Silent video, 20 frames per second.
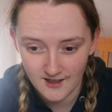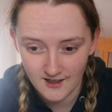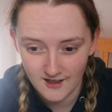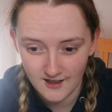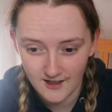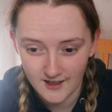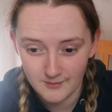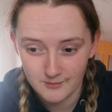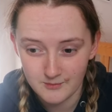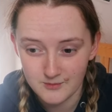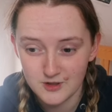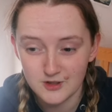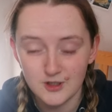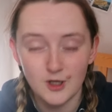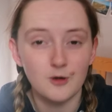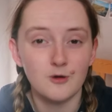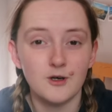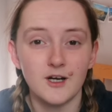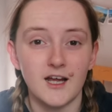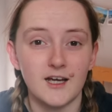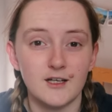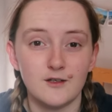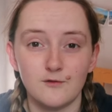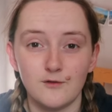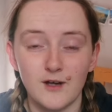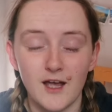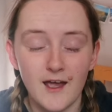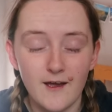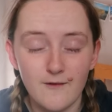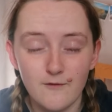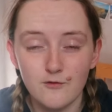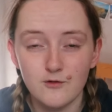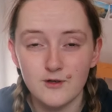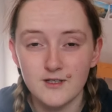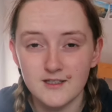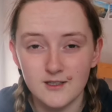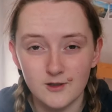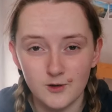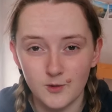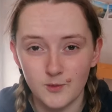I'm so glad for every
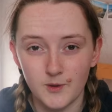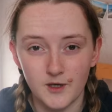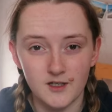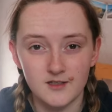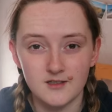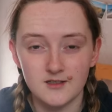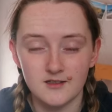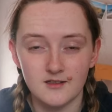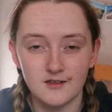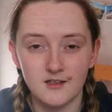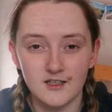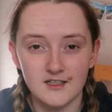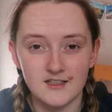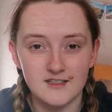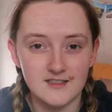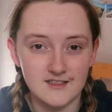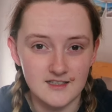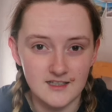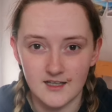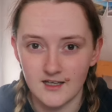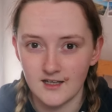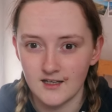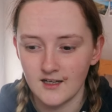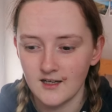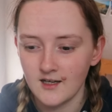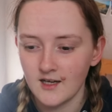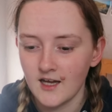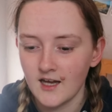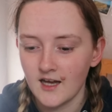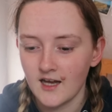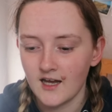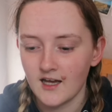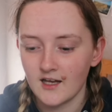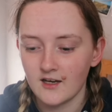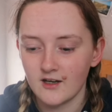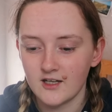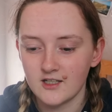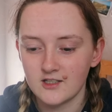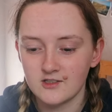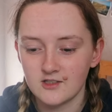single person that can see it,
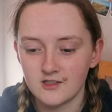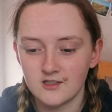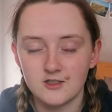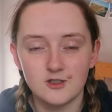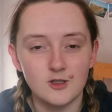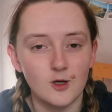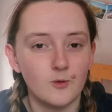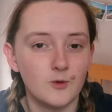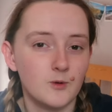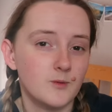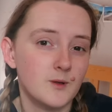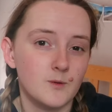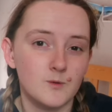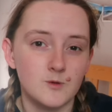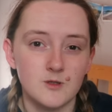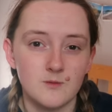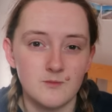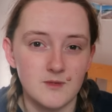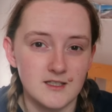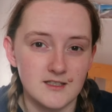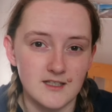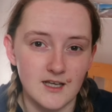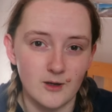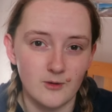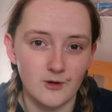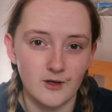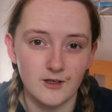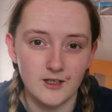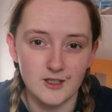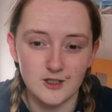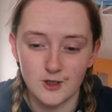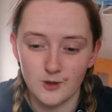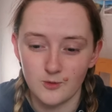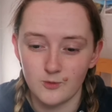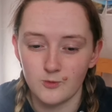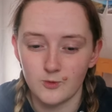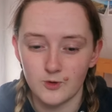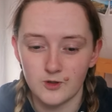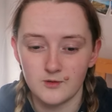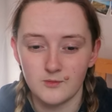and I just don't want people to miss out, and I
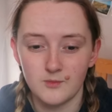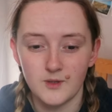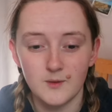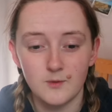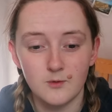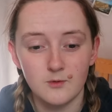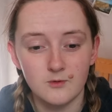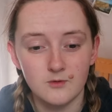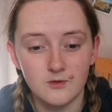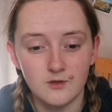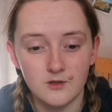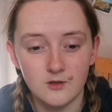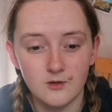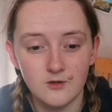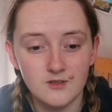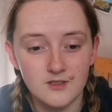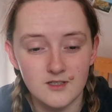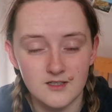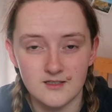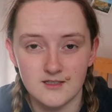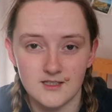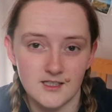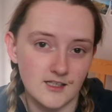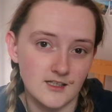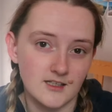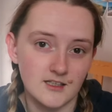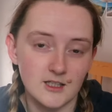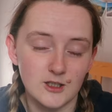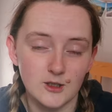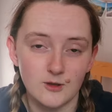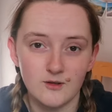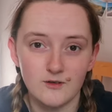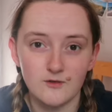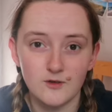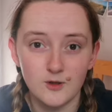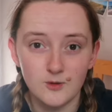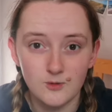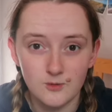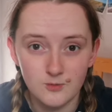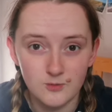don't want people not to see it. You know, if
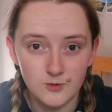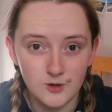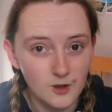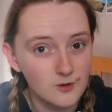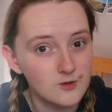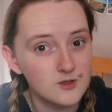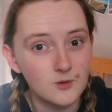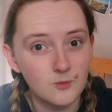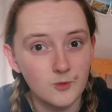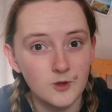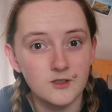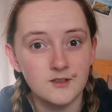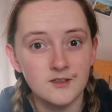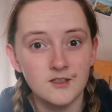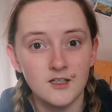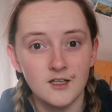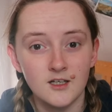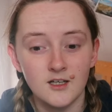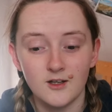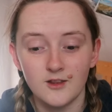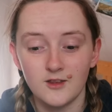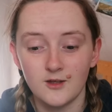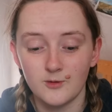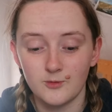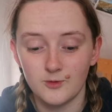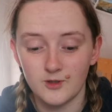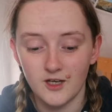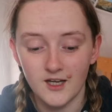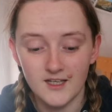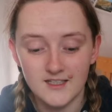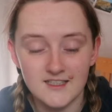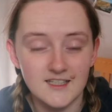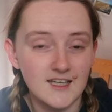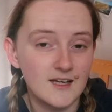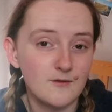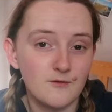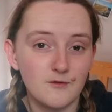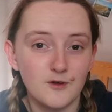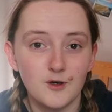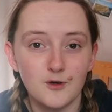you know someone that would like to
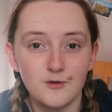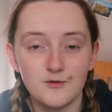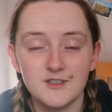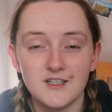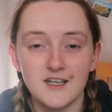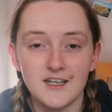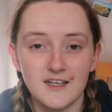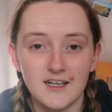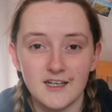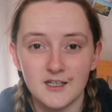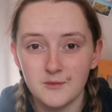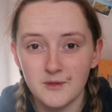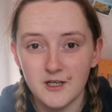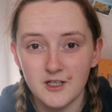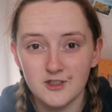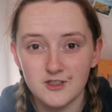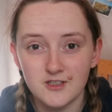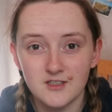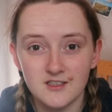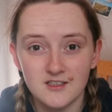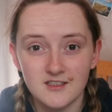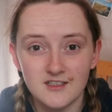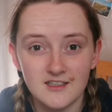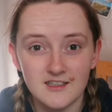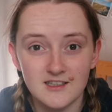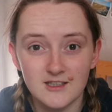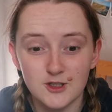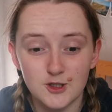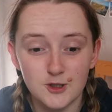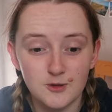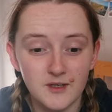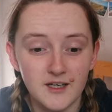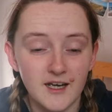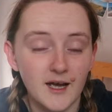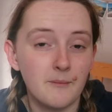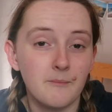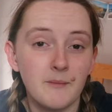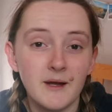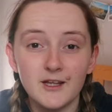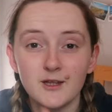get involved, get an animation, do it
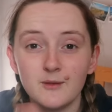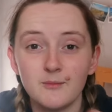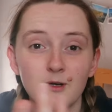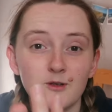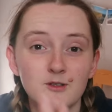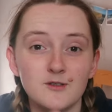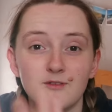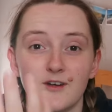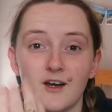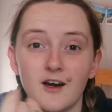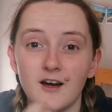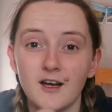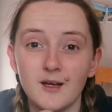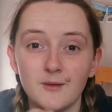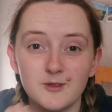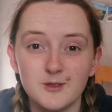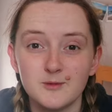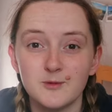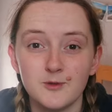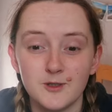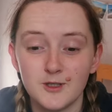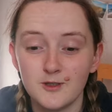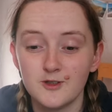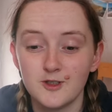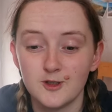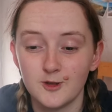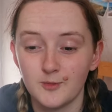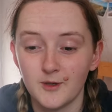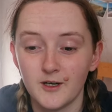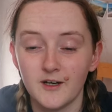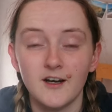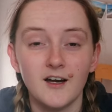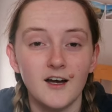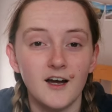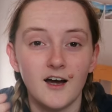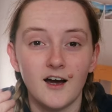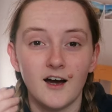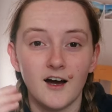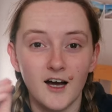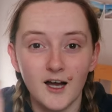and make the most of it. I am a small YouTuber,
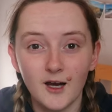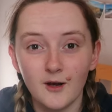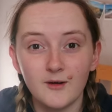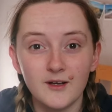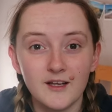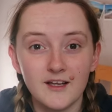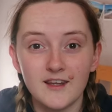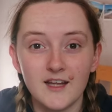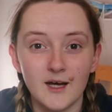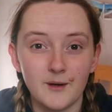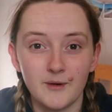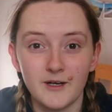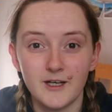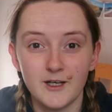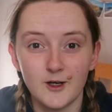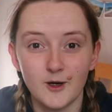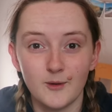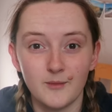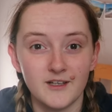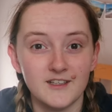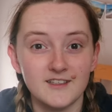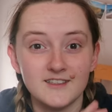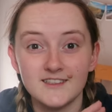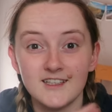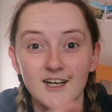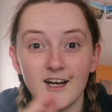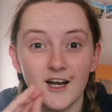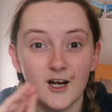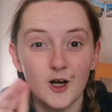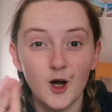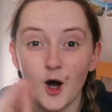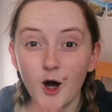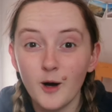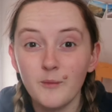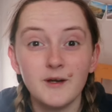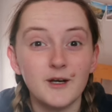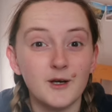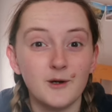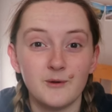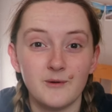I don't get that many comments.
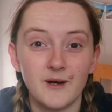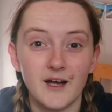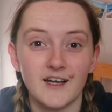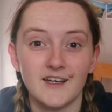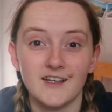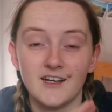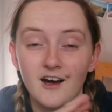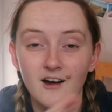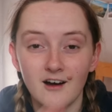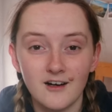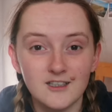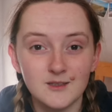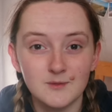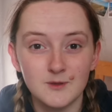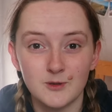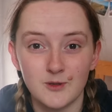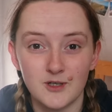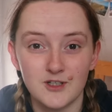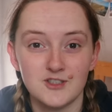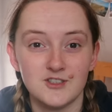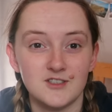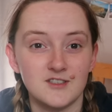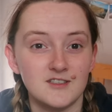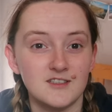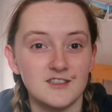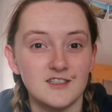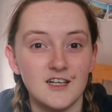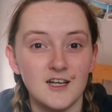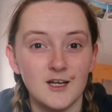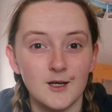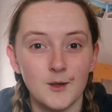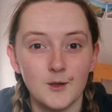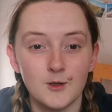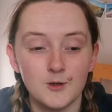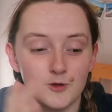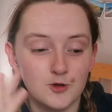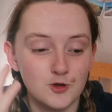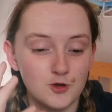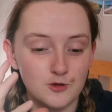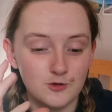Comment away, ask me questions.
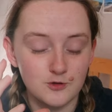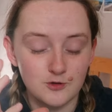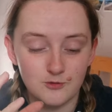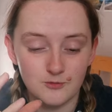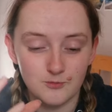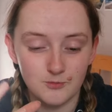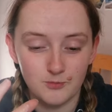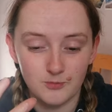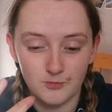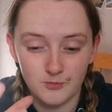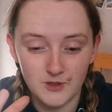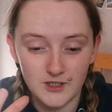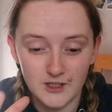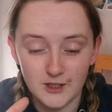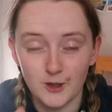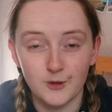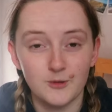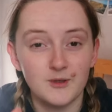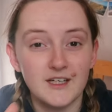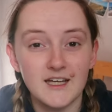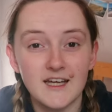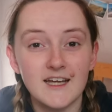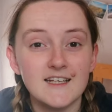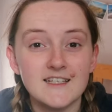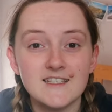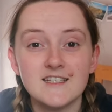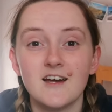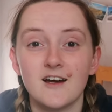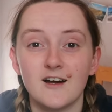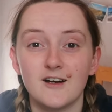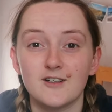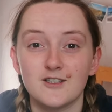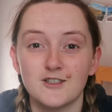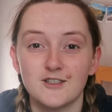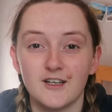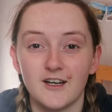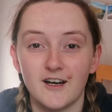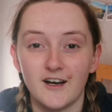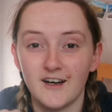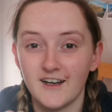You know, get in
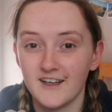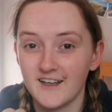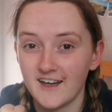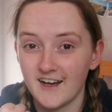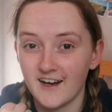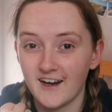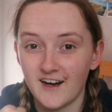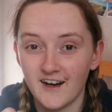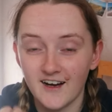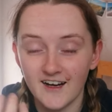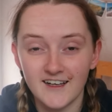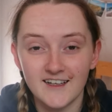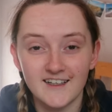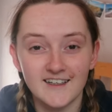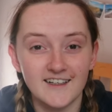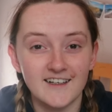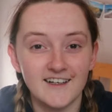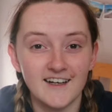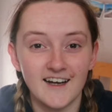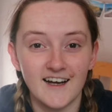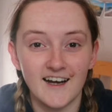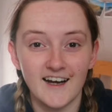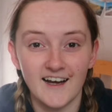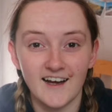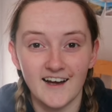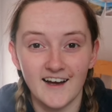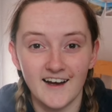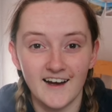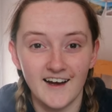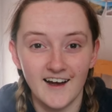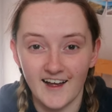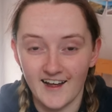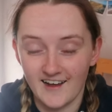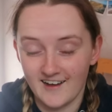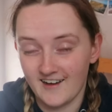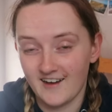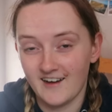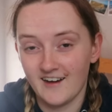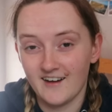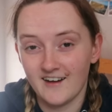touch. I
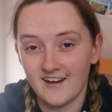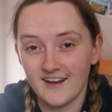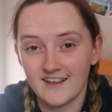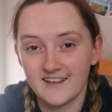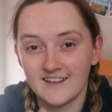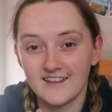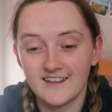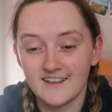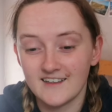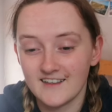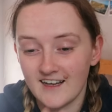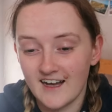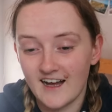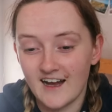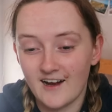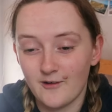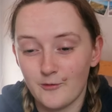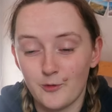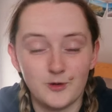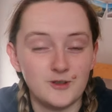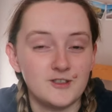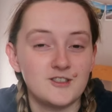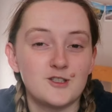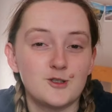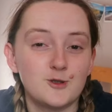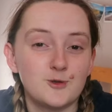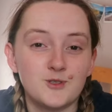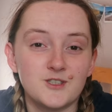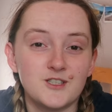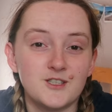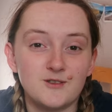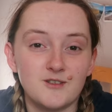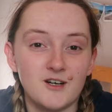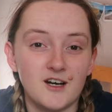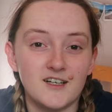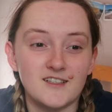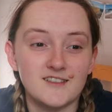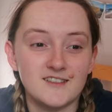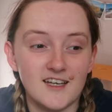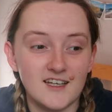I want to talk to you
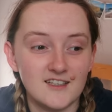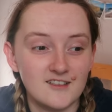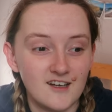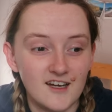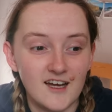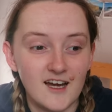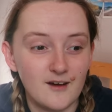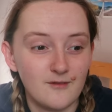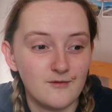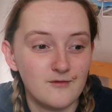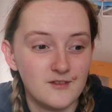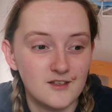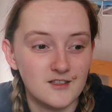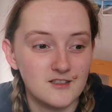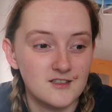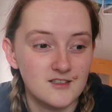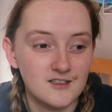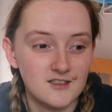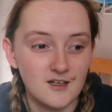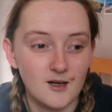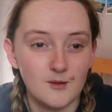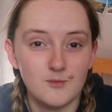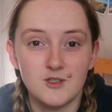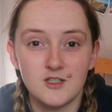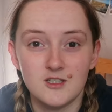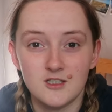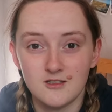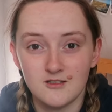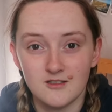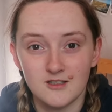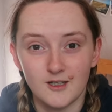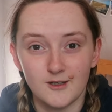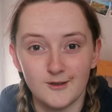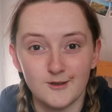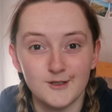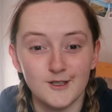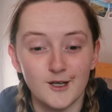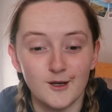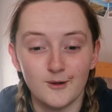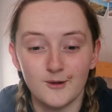guys and I have the time to do so.
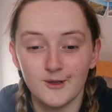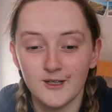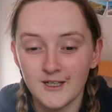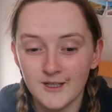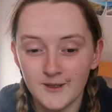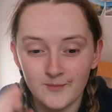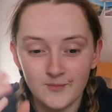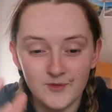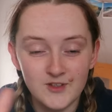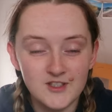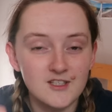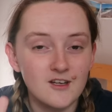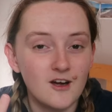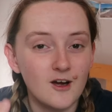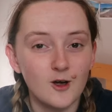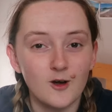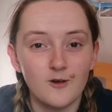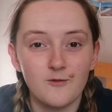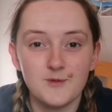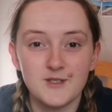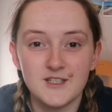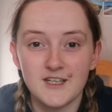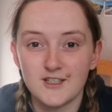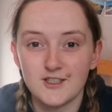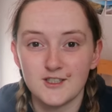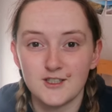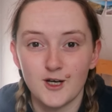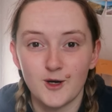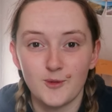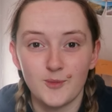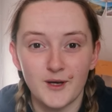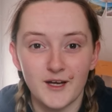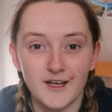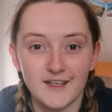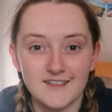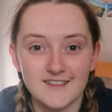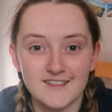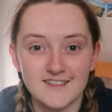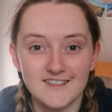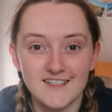So start a conversation up
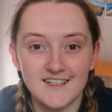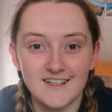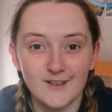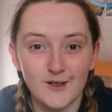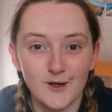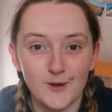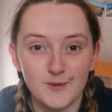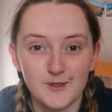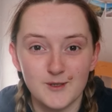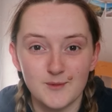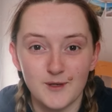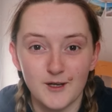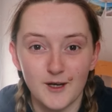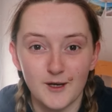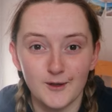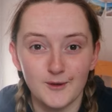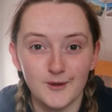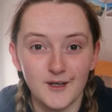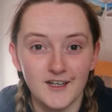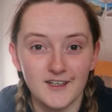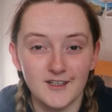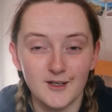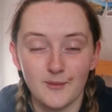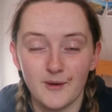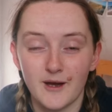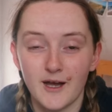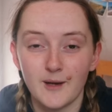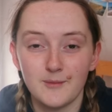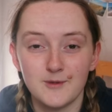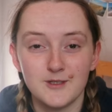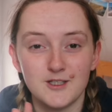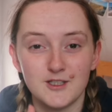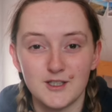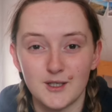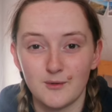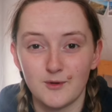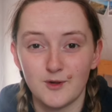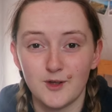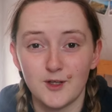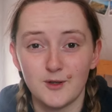and in the comments below, and I'm happy to
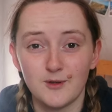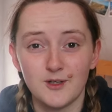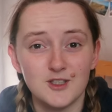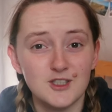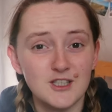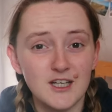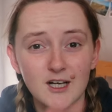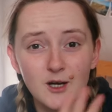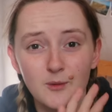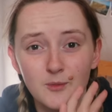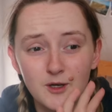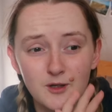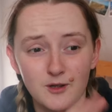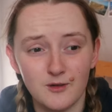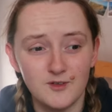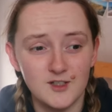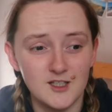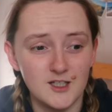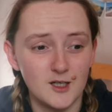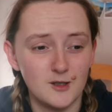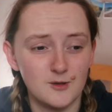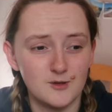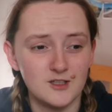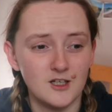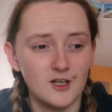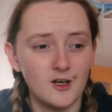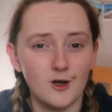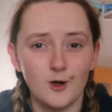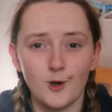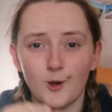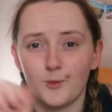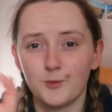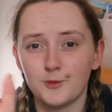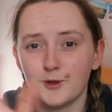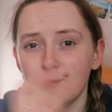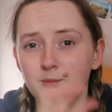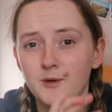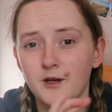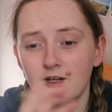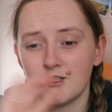chat with you, and check out my other videos on
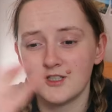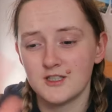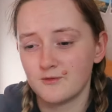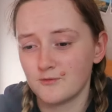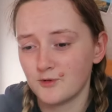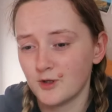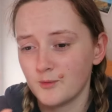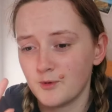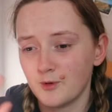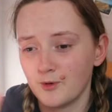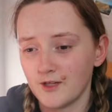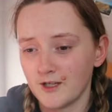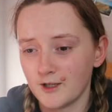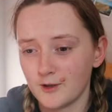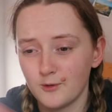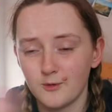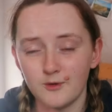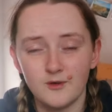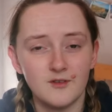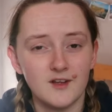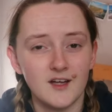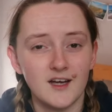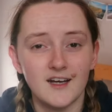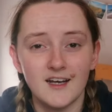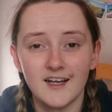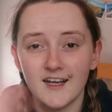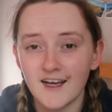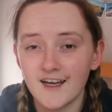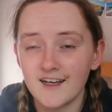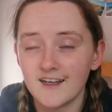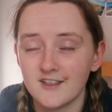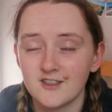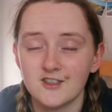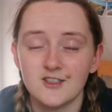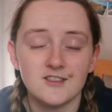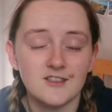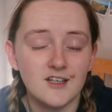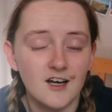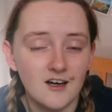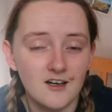marine biology and rock pooling and all of that. And again,
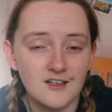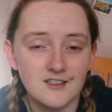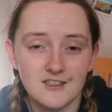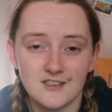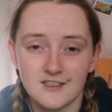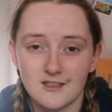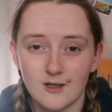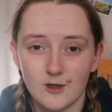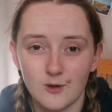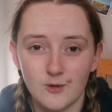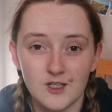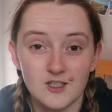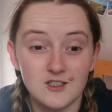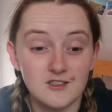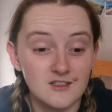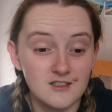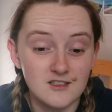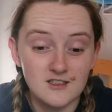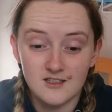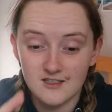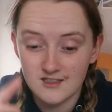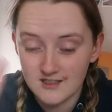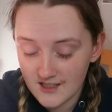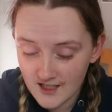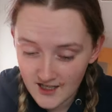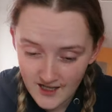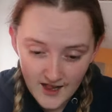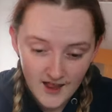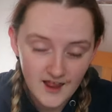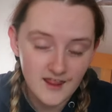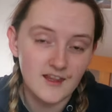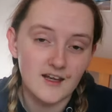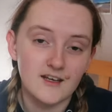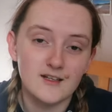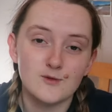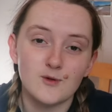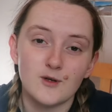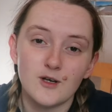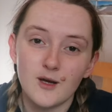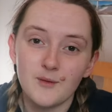just ask a ton of questions, because that
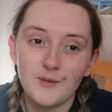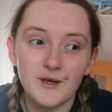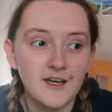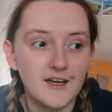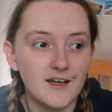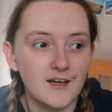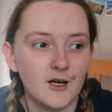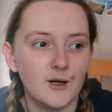is what I'm here.